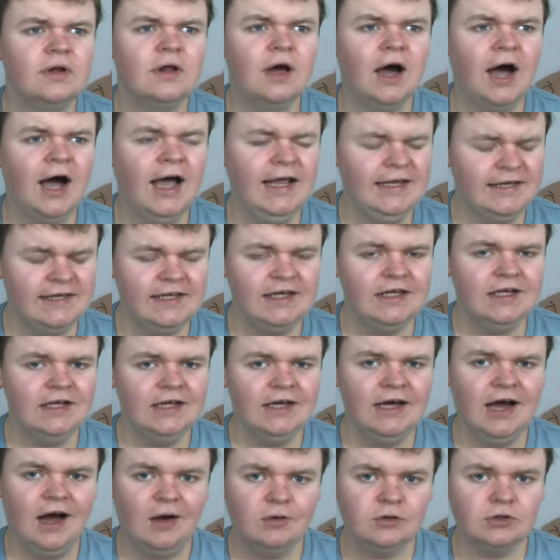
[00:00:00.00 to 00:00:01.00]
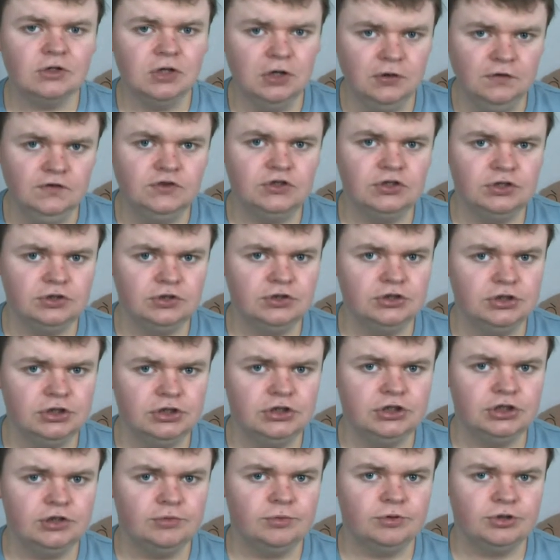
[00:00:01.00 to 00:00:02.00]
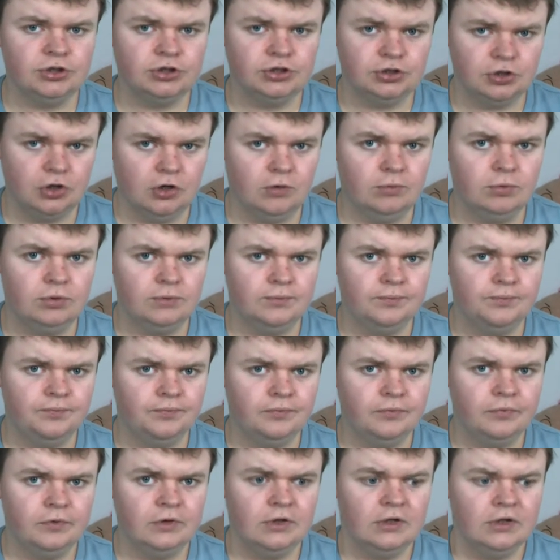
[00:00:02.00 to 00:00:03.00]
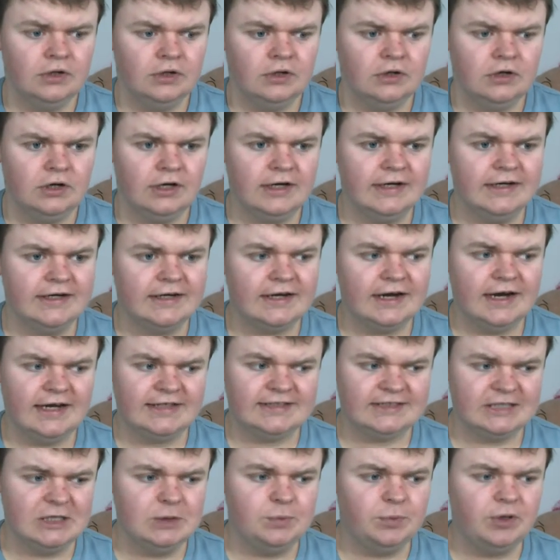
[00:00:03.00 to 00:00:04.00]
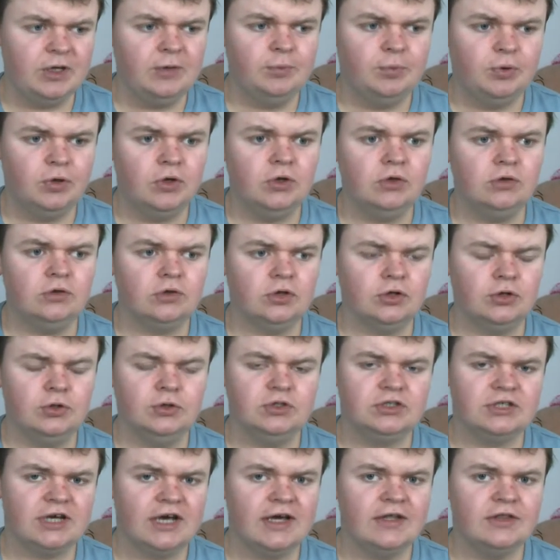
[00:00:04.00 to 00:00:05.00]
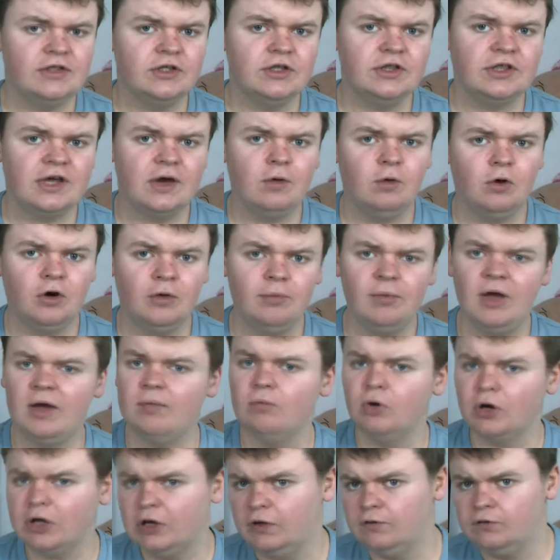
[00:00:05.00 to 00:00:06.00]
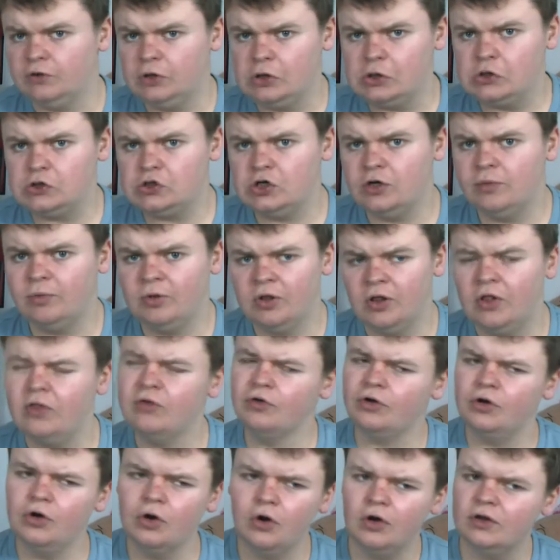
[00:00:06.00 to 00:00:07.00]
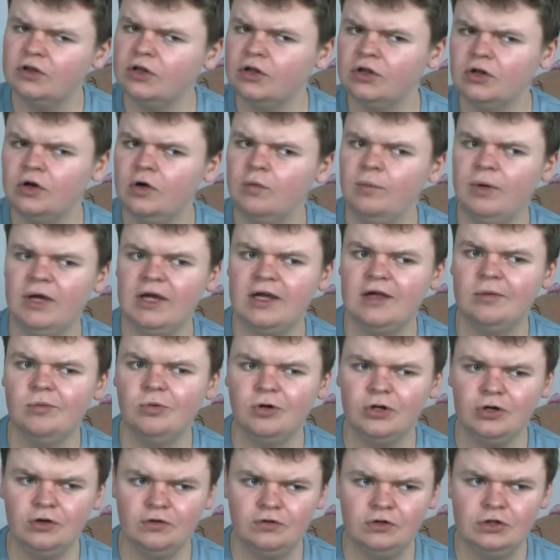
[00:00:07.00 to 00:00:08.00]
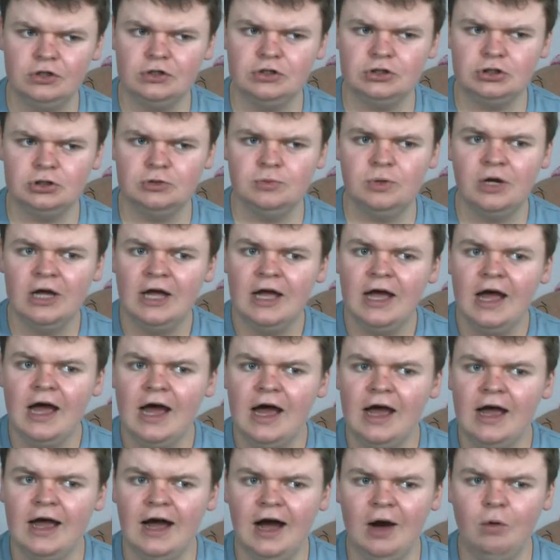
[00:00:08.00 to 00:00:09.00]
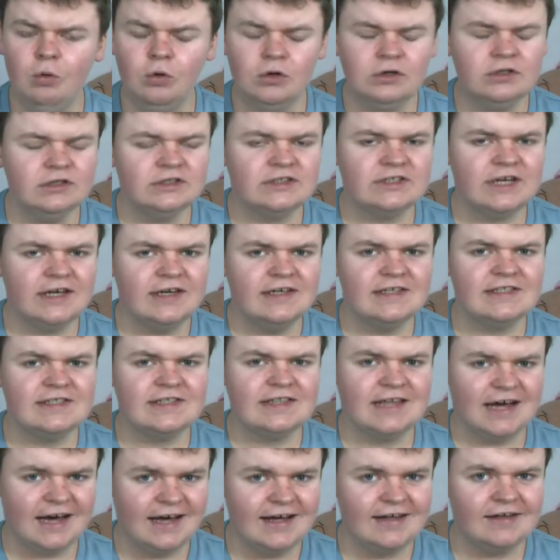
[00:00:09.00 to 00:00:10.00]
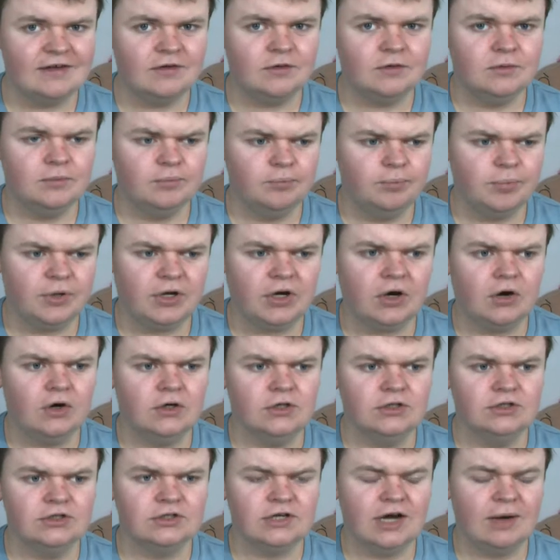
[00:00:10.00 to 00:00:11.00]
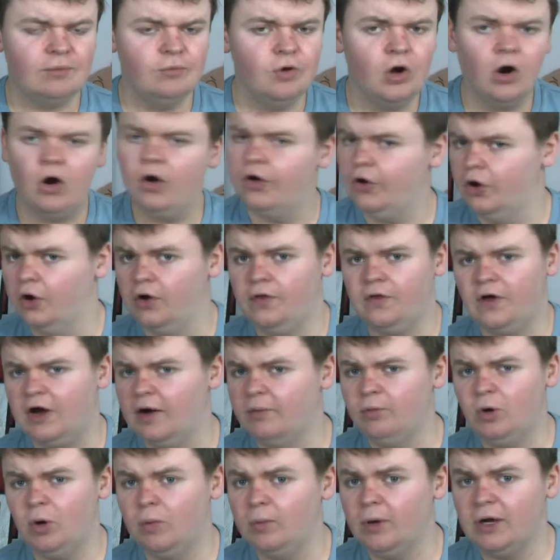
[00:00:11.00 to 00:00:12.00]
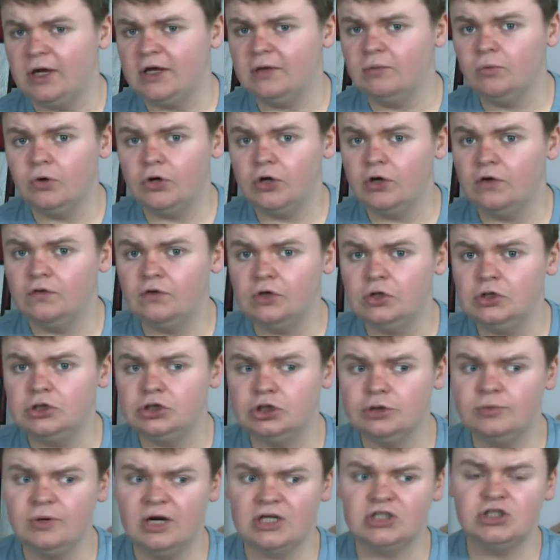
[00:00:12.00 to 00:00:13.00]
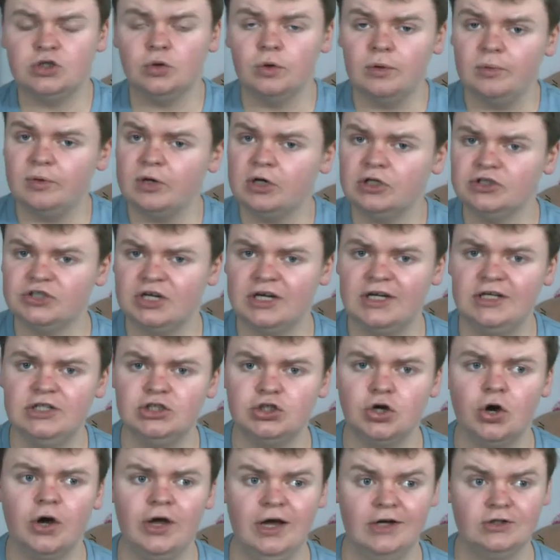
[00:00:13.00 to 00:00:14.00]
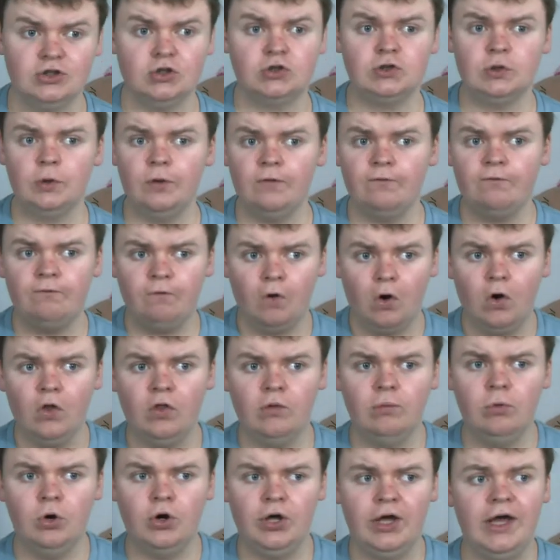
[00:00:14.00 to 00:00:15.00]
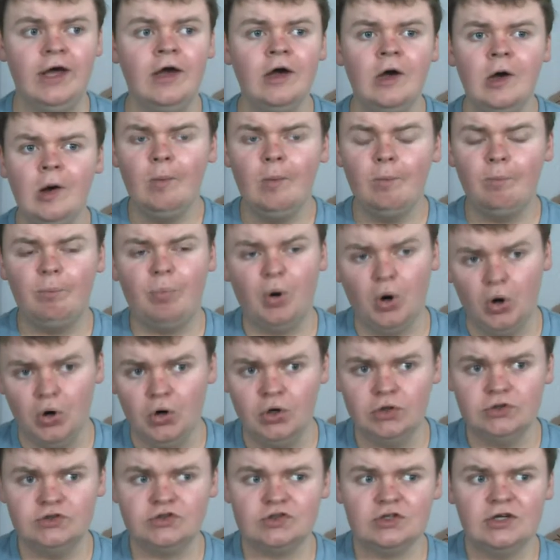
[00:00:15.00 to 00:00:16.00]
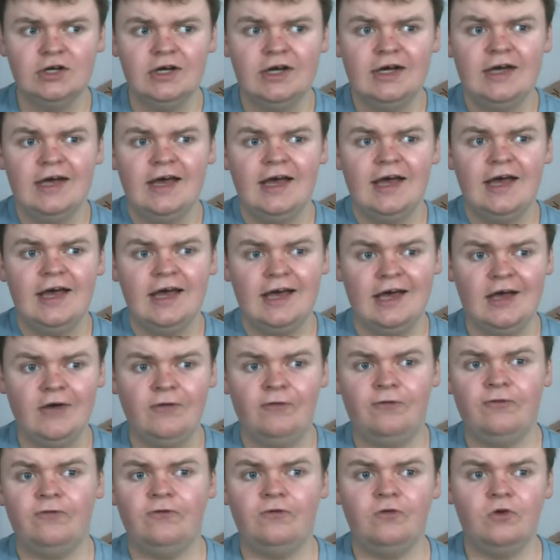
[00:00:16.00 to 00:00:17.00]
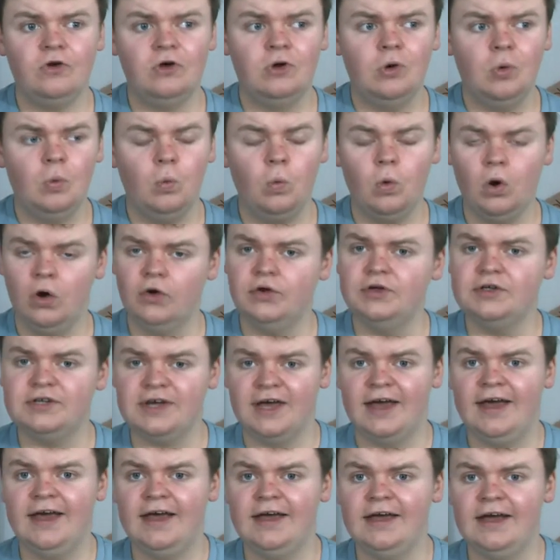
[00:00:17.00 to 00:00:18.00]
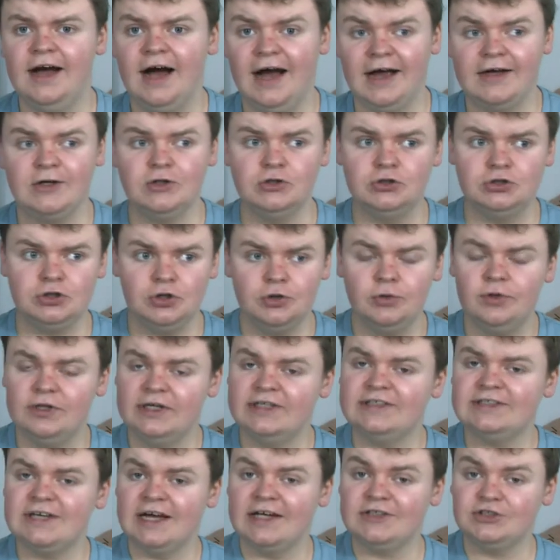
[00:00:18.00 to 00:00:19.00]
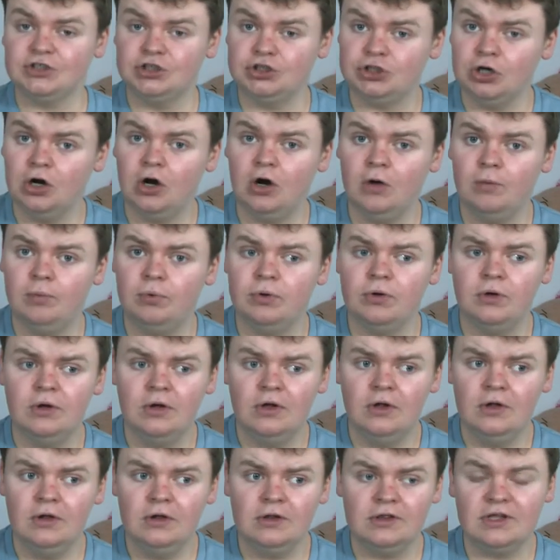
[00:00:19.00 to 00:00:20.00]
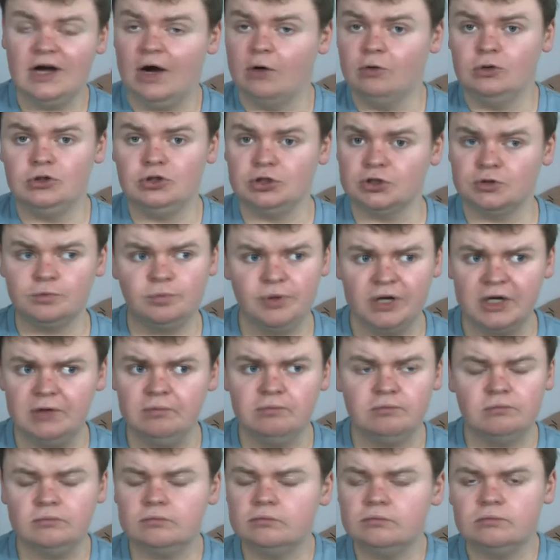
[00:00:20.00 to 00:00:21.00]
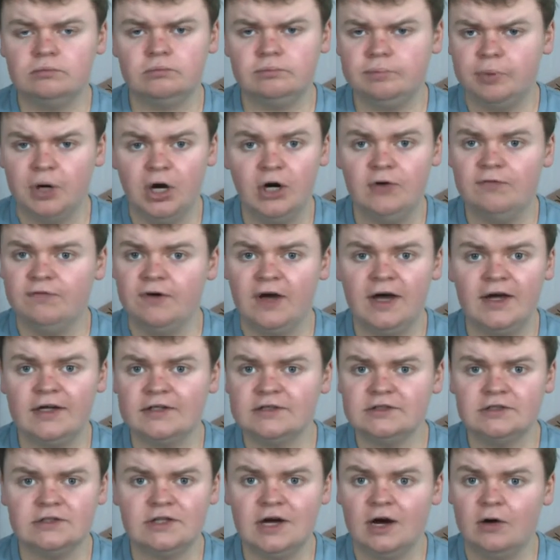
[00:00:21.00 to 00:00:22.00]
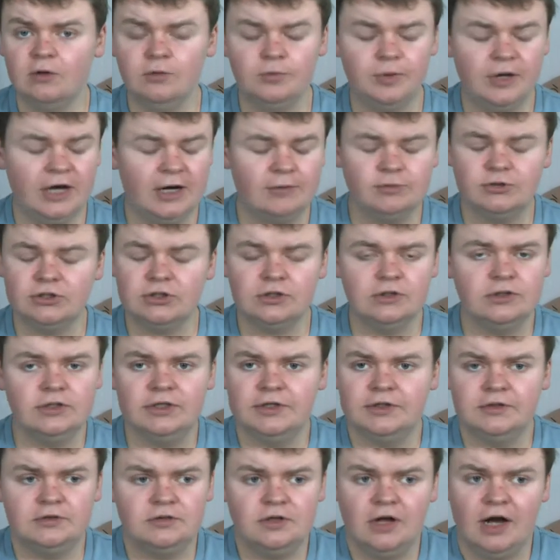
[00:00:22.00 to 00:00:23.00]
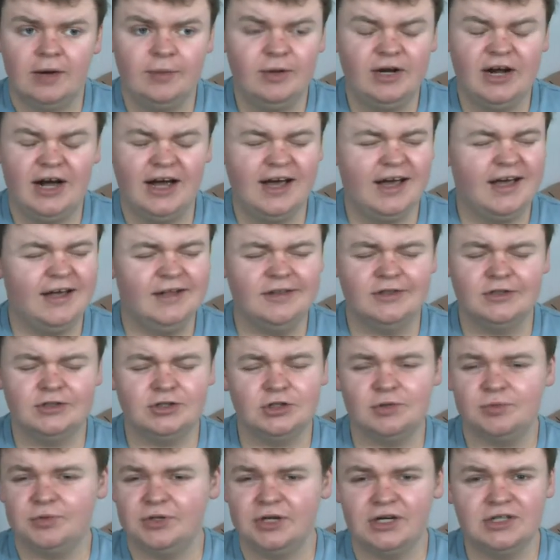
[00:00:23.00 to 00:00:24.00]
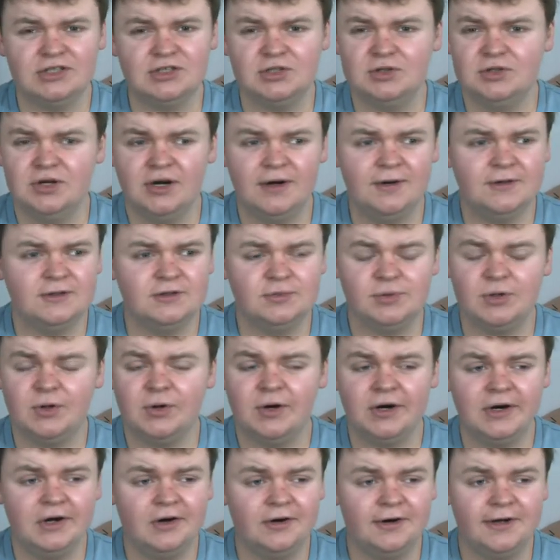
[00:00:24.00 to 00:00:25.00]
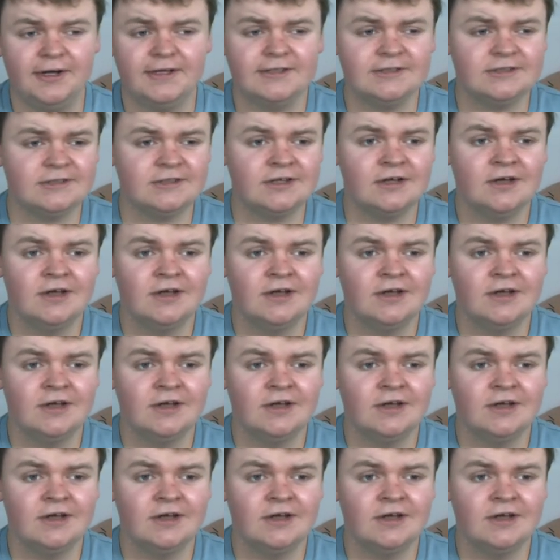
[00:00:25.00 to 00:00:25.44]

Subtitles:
Ideally, I would love to do YouTube as a job. Like, I see people who say that they want to make money off YouTube and that they're annoyed that they're not making money off YouTube. I wouldn't say it's that, because I'm not annoyed that I'm not making money off YouTube. I do it because I enjoy it. I don't do it for the money. But if one day I could do this as a job, that would just be perfect. That would be absolutely, I mean, I hate the job that I do now, to be quite honest.